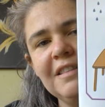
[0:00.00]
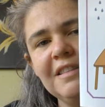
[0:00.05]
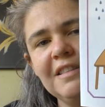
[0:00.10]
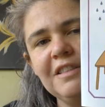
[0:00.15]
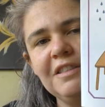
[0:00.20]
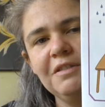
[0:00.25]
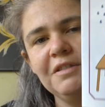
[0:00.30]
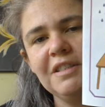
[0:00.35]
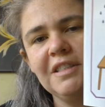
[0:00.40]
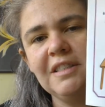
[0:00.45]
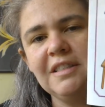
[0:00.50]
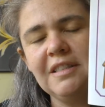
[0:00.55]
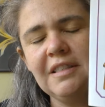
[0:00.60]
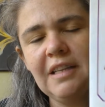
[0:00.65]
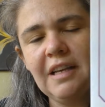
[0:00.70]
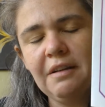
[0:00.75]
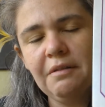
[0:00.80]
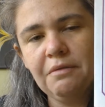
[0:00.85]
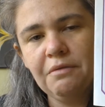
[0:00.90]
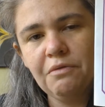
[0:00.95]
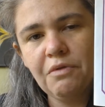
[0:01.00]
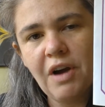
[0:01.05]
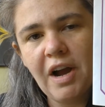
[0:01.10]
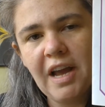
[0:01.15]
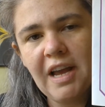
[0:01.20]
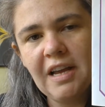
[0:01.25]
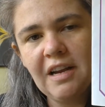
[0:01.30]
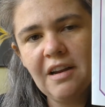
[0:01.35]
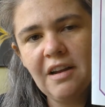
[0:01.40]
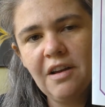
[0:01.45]
and you can see
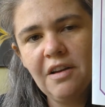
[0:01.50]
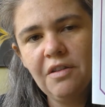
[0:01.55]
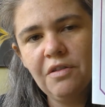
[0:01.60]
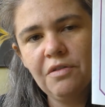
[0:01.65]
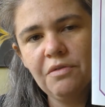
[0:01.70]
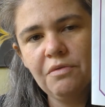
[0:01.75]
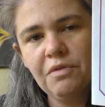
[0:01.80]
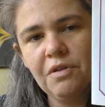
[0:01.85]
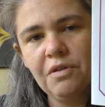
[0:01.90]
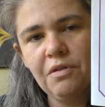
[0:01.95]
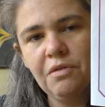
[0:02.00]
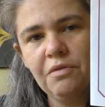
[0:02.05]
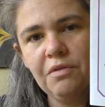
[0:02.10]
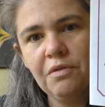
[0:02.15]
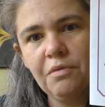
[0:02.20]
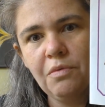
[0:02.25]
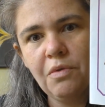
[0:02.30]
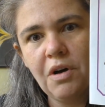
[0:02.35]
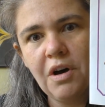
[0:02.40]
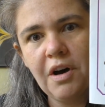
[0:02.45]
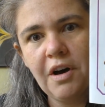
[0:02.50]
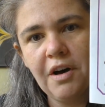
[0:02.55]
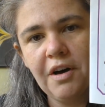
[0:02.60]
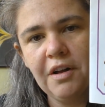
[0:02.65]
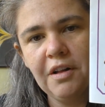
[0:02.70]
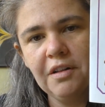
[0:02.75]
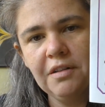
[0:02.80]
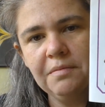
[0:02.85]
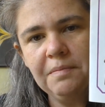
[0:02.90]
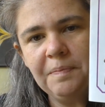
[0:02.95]
right through the
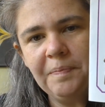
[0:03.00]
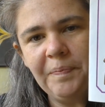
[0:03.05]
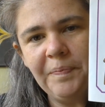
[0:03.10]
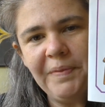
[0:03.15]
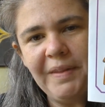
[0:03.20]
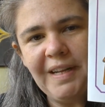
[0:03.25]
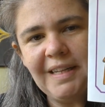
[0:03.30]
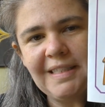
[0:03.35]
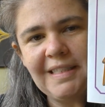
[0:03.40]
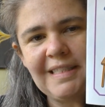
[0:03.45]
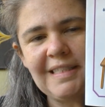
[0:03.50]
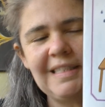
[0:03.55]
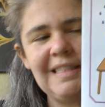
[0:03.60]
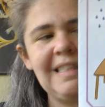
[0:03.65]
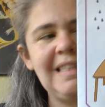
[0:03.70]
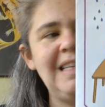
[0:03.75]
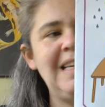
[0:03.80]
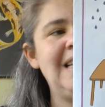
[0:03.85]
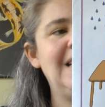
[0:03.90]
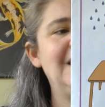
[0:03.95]
wall. That's silly.